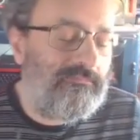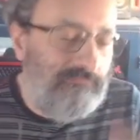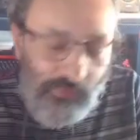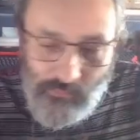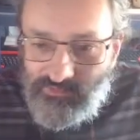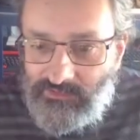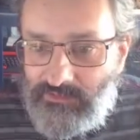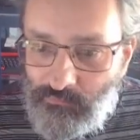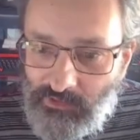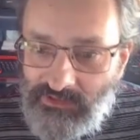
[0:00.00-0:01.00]

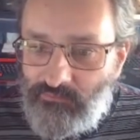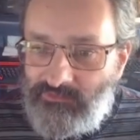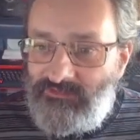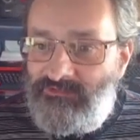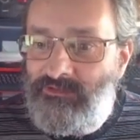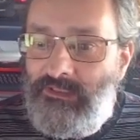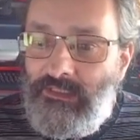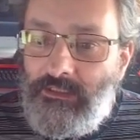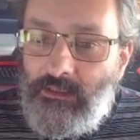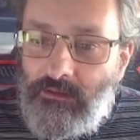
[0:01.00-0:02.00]
Nobody really noticed.
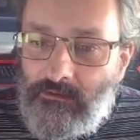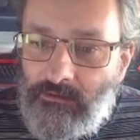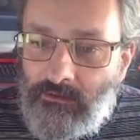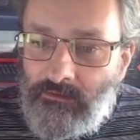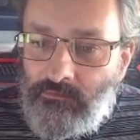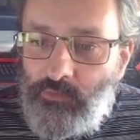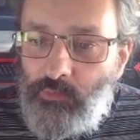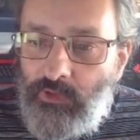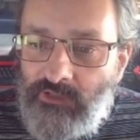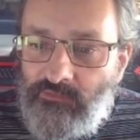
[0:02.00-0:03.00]
And
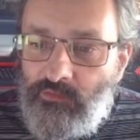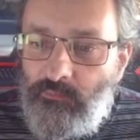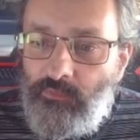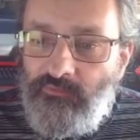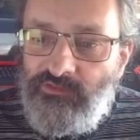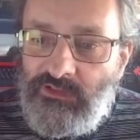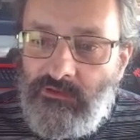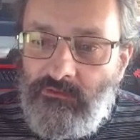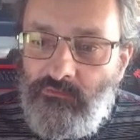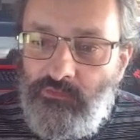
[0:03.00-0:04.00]
we wait a number of
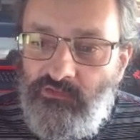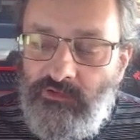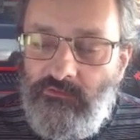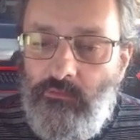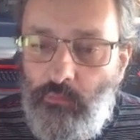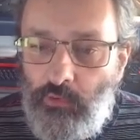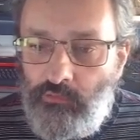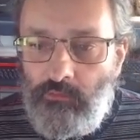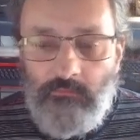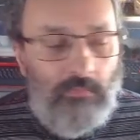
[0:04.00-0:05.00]
seconds, which is
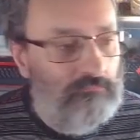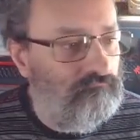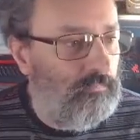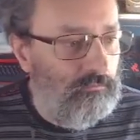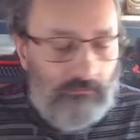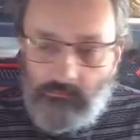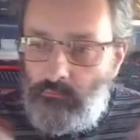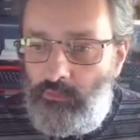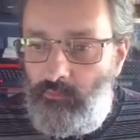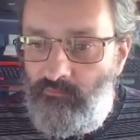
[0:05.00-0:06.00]
random
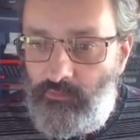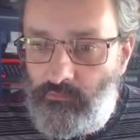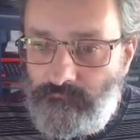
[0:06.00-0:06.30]
value.